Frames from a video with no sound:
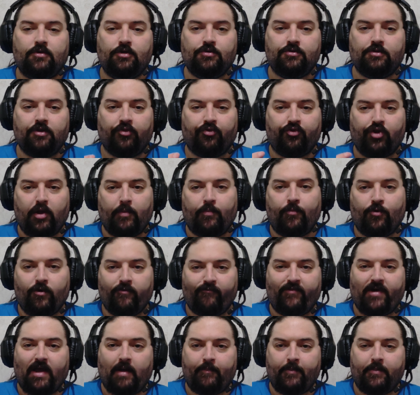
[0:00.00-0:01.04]
using
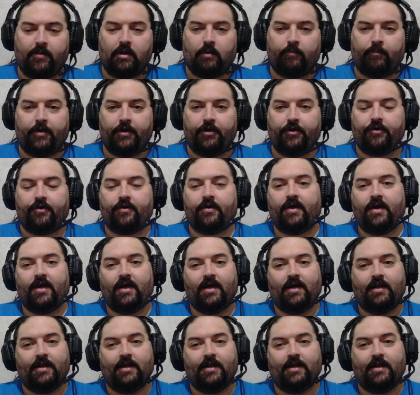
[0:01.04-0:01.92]
3.5 millimeter.